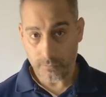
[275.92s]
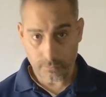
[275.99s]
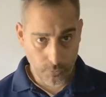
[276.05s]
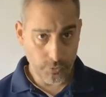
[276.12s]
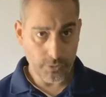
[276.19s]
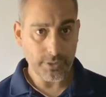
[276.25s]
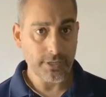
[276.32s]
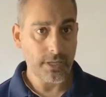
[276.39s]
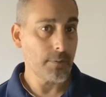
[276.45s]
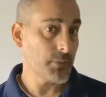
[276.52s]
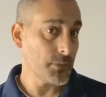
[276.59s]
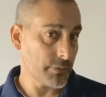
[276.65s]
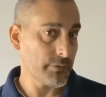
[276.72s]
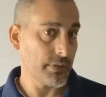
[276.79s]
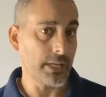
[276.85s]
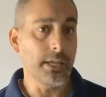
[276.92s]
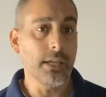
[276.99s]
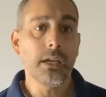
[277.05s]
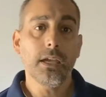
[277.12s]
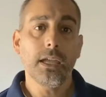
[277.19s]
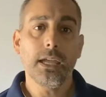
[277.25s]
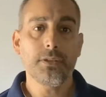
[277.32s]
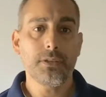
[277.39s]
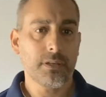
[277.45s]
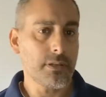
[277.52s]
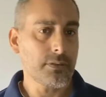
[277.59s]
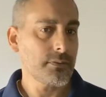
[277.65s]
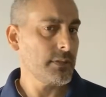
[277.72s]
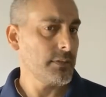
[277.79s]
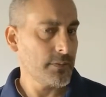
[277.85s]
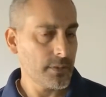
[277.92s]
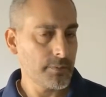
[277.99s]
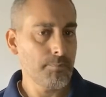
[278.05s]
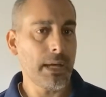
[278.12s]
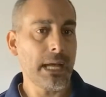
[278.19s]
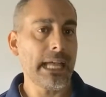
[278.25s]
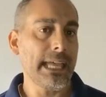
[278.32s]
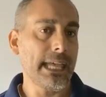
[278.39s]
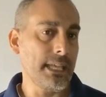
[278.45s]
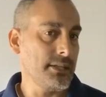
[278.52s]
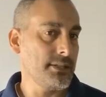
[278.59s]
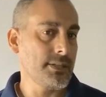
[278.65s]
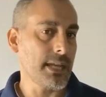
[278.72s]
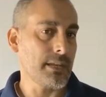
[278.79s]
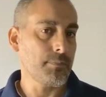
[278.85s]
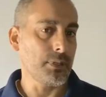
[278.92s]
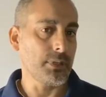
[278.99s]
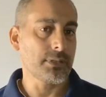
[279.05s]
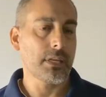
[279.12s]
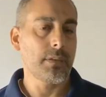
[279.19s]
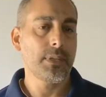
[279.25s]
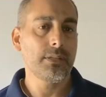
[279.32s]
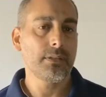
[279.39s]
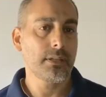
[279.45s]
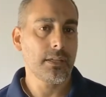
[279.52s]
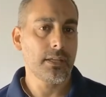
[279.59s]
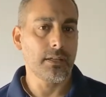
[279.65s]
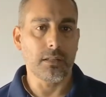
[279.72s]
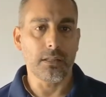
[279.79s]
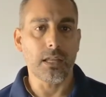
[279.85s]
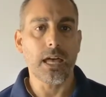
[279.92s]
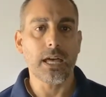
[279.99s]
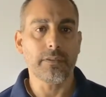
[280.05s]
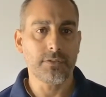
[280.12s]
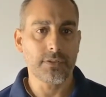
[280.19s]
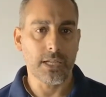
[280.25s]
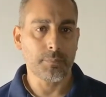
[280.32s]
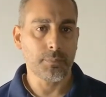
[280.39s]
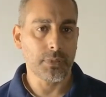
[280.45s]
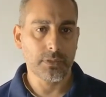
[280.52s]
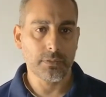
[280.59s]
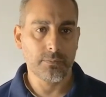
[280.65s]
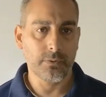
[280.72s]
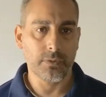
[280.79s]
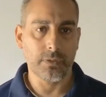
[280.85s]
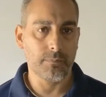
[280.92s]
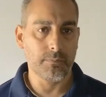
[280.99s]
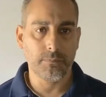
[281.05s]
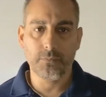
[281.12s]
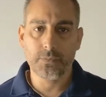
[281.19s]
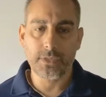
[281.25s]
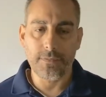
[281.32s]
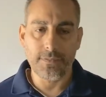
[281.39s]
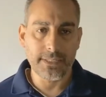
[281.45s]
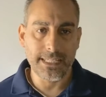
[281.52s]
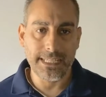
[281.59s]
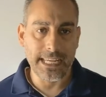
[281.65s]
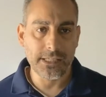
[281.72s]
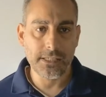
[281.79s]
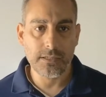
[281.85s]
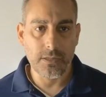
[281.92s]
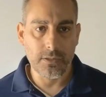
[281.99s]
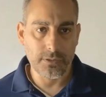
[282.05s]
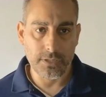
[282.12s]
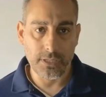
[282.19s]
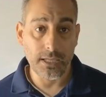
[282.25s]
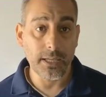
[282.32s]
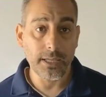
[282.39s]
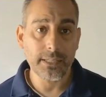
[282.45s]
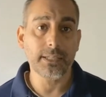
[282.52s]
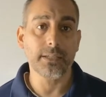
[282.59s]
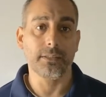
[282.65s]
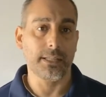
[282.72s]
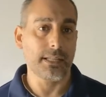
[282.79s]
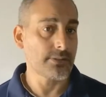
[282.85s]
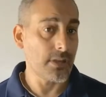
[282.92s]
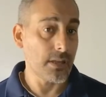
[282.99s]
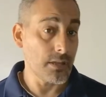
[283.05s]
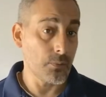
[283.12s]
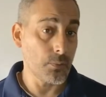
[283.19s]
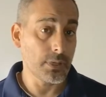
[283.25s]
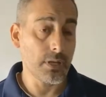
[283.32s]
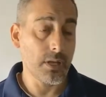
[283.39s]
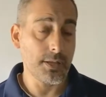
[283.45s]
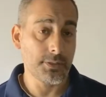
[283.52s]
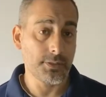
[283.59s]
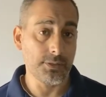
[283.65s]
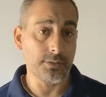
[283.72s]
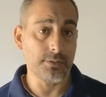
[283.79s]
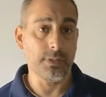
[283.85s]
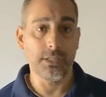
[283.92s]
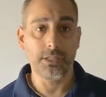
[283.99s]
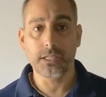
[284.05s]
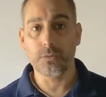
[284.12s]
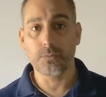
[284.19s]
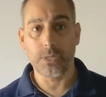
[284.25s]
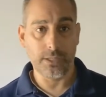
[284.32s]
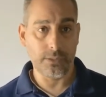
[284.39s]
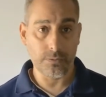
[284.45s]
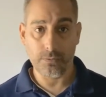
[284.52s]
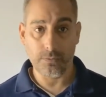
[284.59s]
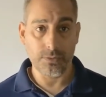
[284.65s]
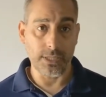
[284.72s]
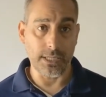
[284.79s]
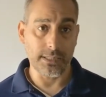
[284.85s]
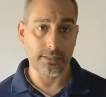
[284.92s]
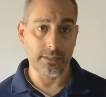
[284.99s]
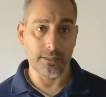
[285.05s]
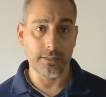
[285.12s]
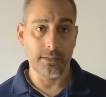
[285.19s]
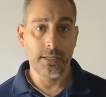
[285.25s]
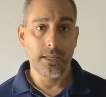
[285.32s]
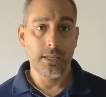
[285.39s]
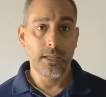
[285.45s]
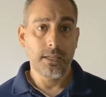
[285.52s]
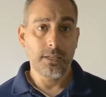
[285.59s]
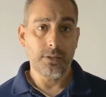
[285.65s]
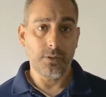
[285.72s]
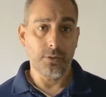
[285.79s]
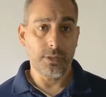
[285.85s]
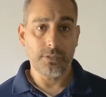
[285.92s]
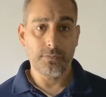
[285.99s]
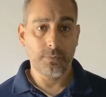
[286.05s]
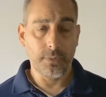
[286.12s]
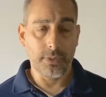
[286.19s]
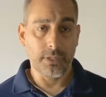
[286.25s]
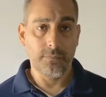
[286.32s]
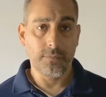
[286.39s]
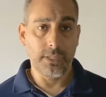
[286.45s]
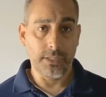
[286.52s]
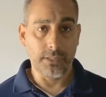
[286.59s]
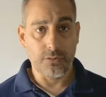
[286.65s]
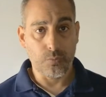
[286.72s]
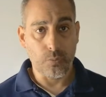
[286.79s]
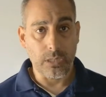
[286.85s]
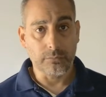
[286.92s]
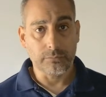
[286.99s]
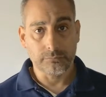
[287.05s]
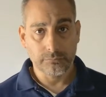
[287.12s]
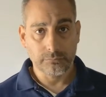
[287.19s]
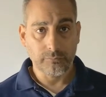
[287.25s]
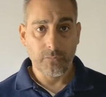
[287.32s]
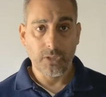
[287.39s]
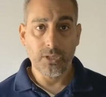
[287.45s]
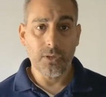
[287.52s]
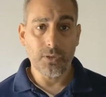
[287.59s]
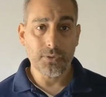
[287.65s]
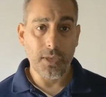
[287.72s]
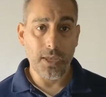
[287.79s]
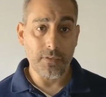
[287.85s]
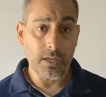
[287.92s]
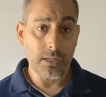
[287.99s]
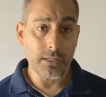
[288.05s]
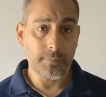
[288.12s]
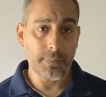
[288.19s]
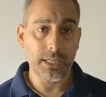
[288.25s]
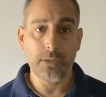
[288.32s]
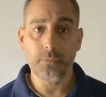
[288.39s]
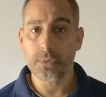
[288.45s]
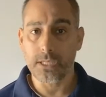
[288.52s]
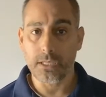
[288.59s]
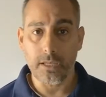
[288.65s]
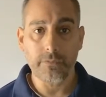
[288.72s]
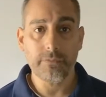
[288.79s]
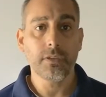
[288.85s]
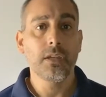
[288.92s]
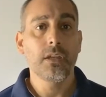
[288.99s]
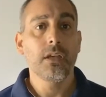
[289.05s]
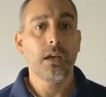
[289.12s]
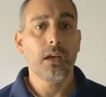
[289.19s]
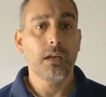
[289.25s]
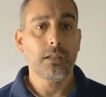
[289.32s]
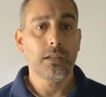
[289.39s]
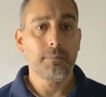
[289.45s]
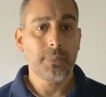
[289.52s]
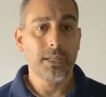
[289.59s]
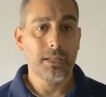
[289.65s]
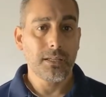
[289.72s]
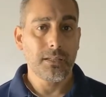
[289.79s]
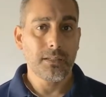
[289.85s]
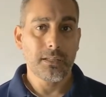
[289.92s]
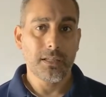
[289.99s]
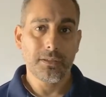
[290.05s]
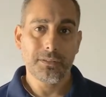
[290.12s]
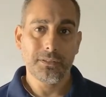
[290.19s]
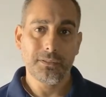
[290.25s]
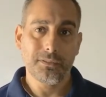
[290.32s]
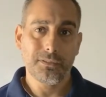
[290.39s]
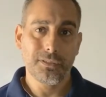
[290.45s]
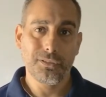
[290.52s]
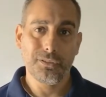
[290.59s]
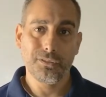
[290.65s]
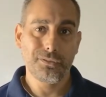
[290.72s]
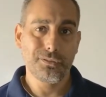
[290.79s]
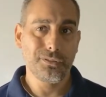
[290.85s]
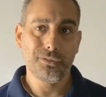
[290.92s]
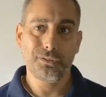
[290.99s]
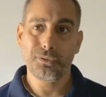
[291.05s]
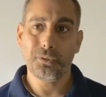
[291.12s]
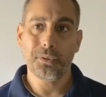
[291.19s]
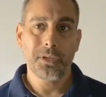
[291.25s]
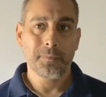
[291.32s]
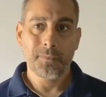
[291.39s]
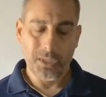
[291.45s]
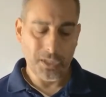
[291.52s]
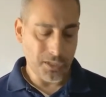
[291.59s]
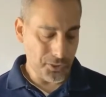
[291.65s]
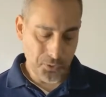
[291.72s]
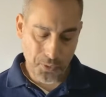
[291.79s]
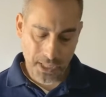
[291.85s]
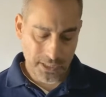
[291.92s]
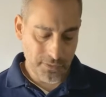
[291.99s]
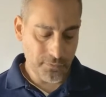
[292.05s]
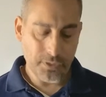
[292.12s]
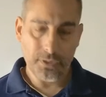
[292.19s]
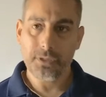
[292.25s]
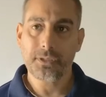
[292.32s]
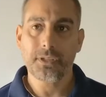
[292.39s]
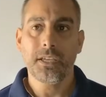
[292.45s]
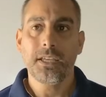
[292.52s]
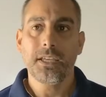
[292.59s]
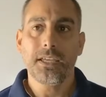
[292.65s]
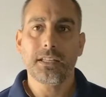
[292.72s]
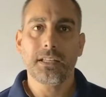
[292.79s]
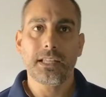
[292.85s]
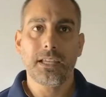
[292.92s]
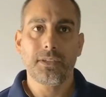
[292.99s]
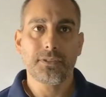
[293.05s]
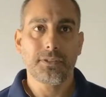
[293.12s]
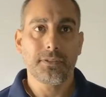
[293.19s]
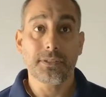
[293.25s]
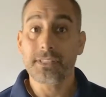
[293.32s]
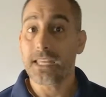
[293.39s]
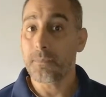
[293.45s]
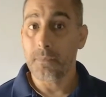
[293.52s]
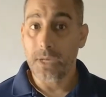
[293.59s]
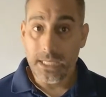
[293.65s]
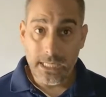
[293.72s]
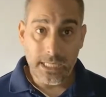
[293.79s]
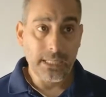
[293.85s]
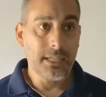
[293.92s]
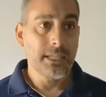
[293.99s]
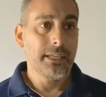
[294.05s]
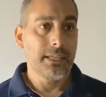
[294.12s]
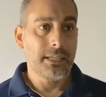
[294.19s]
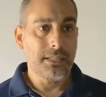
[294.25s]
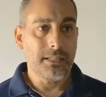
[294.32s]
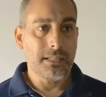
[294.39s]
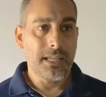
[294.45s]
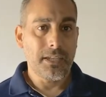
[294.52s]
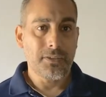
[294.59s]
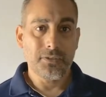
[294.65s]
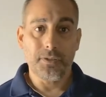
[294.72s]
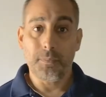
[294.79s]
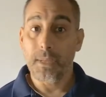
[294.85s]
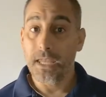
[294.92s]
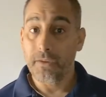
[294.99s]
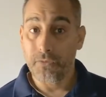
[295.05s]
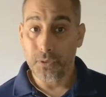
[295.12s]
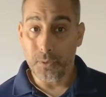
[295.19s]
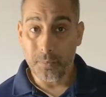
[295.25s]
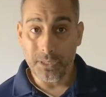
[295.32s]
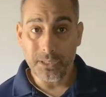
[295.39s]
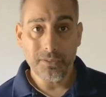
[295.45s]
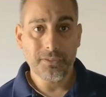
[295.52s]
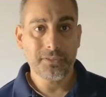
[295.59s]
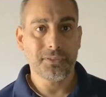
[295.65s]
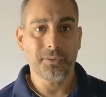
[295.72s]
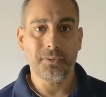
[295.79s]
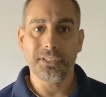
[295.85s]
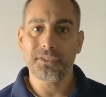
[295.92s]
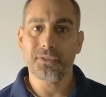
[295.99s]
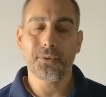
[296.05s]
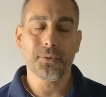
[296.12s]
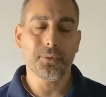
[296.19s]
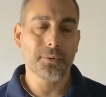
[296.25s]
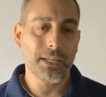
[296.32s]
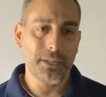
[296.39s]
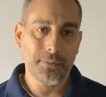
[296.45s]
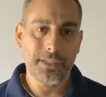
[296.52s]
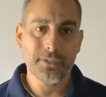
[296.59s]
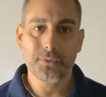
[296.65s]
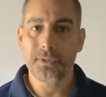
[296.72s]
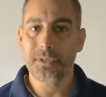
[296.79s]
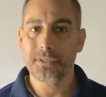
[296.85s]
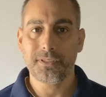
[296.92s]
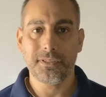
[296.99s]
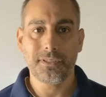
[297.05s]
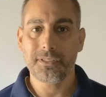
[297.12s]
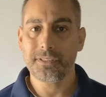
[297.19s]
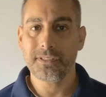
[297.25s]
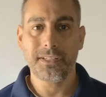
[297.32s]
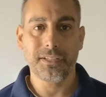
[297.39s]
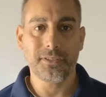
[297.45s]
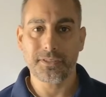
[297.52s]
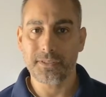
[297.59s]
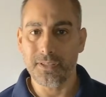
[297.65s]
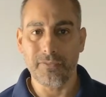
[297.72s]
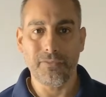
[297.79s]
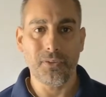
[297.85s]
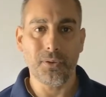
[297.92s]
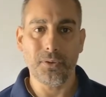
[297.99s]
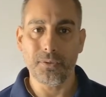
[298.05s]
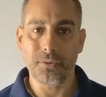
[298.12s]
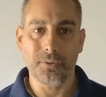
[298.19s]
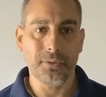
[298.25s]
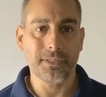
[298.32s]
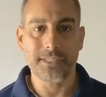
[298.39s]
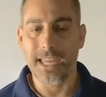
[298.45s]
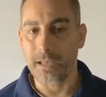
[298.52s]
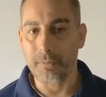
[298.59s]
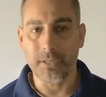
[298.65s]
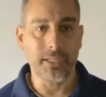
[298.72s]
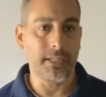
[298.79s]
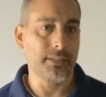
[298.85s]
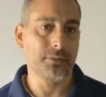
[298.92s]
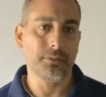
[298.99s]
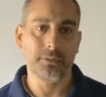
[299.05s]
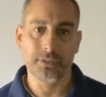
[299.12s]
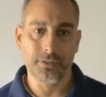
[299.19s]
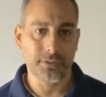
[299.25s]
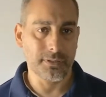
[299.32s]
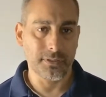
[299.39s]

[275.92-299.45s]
most of the time they're free. And you can also even buy checkbooks. I mean, you can get a lot of checkbooks for $17, $18 a year. That's all it would cost you. And you can write your own checks, and it's really convenient as well. You also have online banking, which I love. Online banking allows you to do transfers. It allows you to send money. It allows you to pay for your bills. So it's a great resource. You just need your cell phone or a tablet or